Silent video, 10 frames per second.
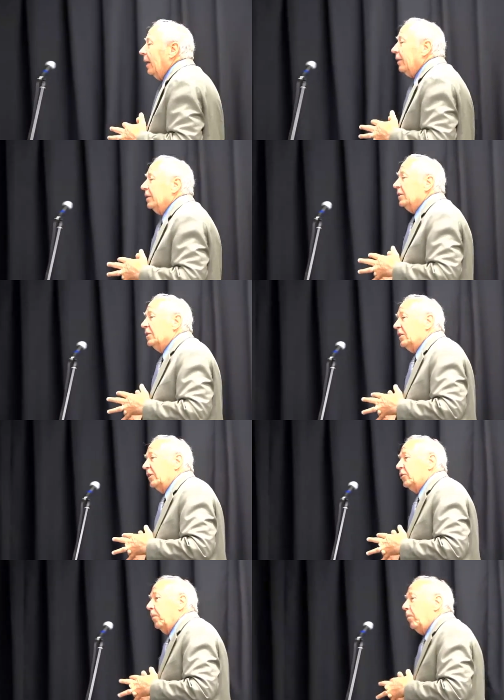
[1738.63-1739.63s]
this is
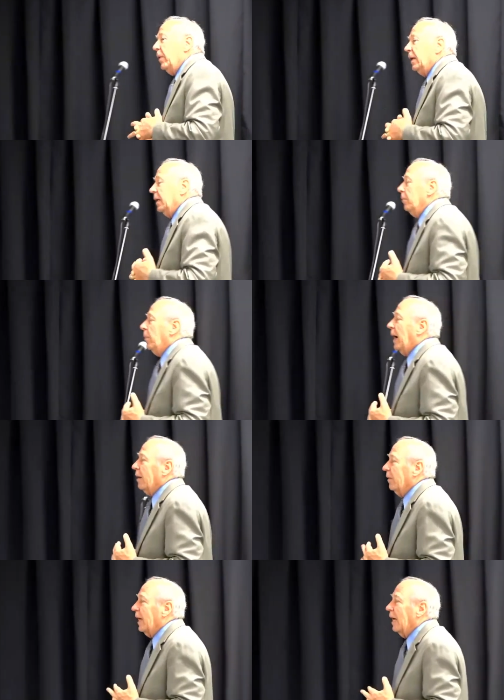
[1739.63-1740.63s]
such a big empire
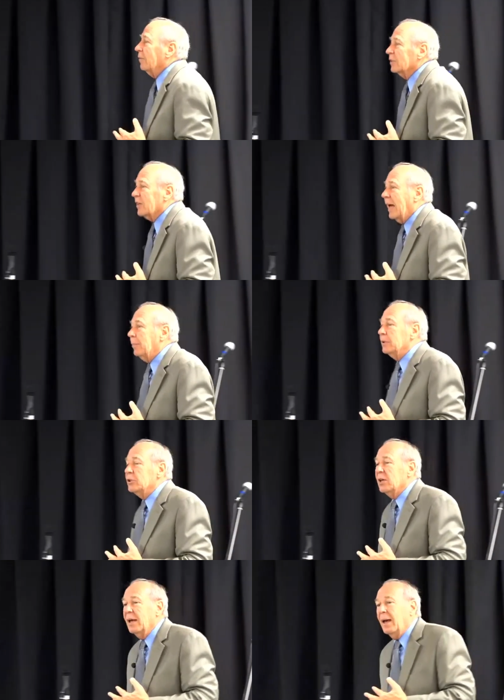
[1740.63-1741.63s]
that I have
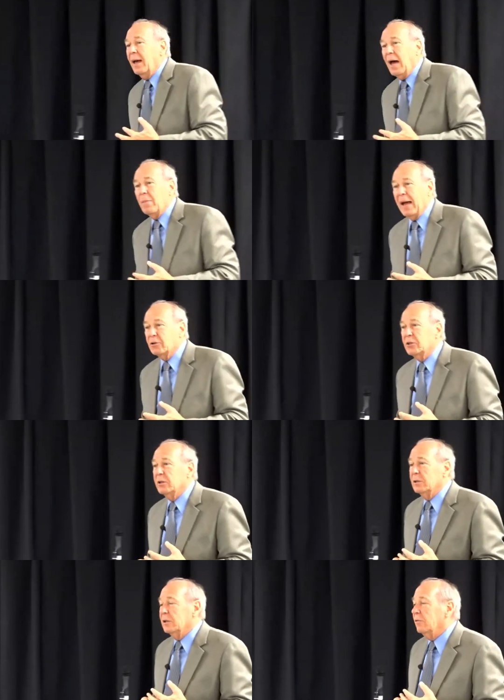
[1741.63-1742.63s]
established, I'm actually
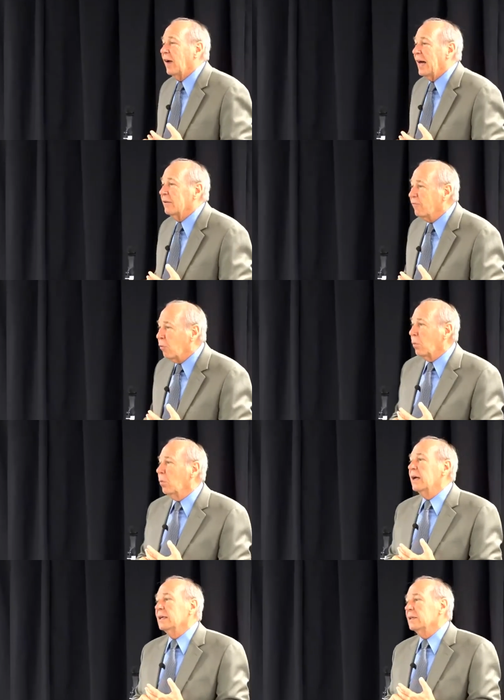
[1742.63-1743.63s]
going to divide it 4
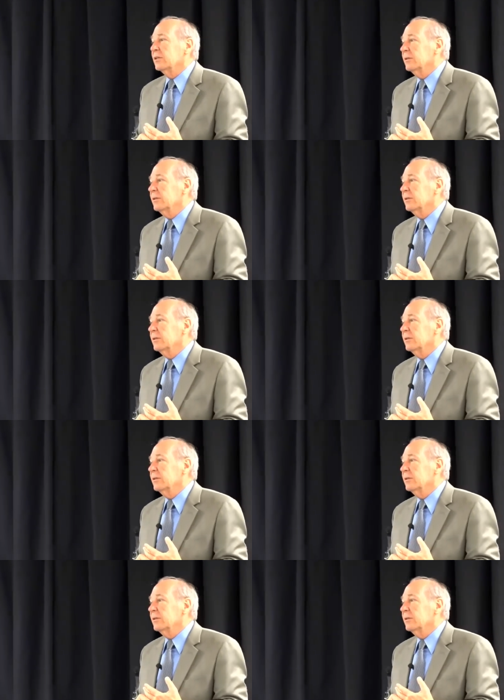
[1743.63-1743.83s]
ways.